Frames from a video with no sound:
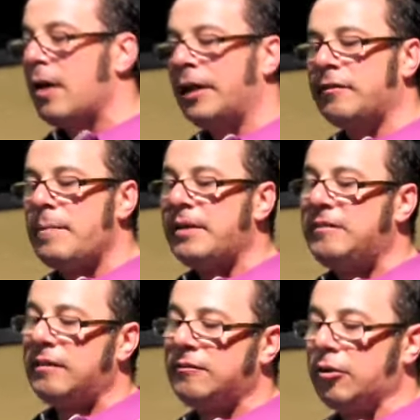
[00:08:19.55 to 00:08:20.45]
I saw my
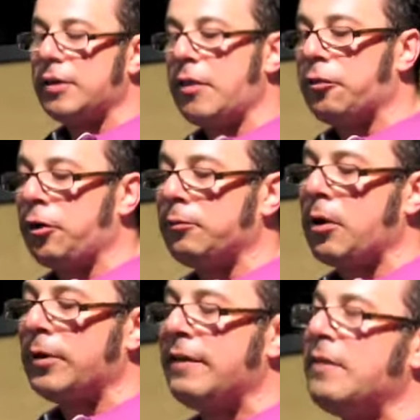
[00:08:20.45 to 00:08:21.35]
sister in the third
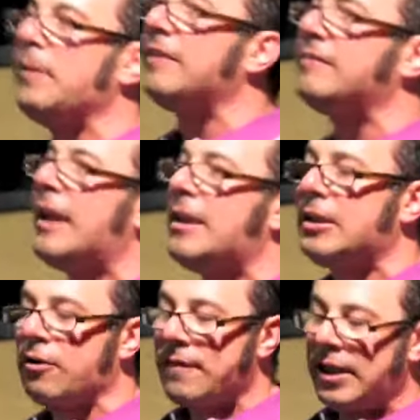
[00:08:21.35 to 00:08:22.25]
row giving me a
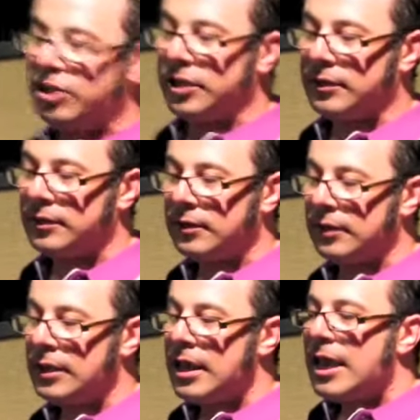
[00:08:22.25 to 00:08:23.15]
standing
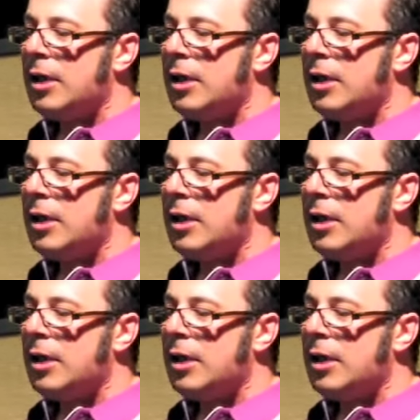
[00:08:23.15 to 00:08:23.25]
ovation.